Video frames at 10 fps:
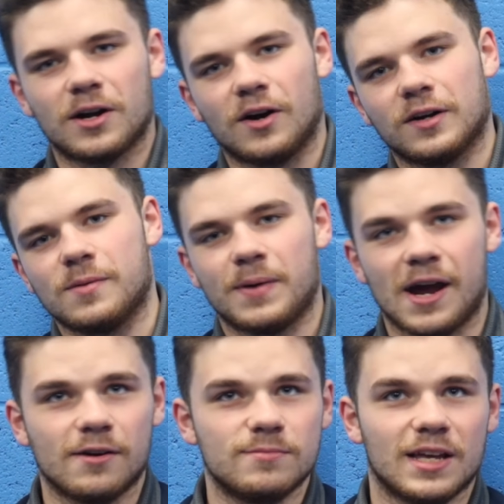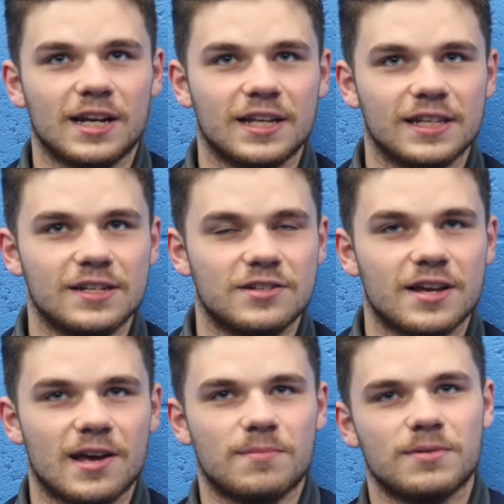I can't compare them to any of these
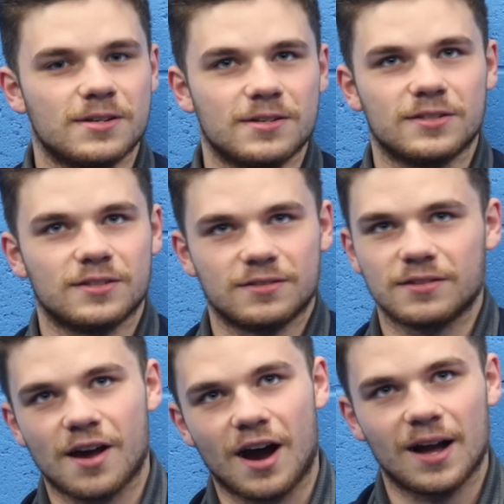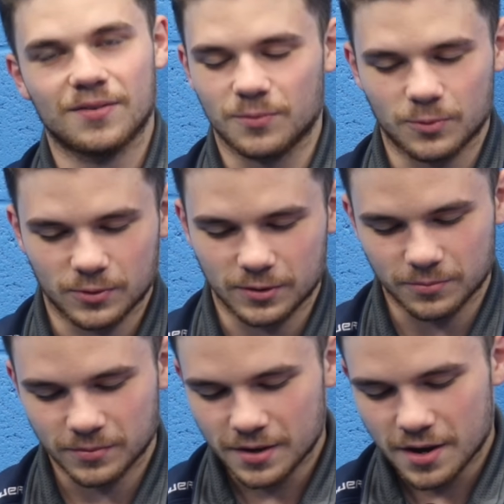yet because I haven't worn
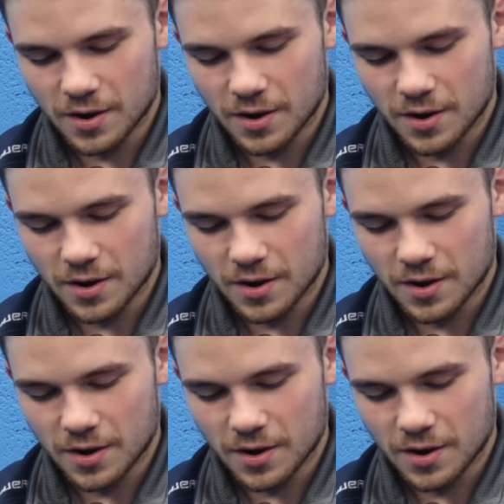them.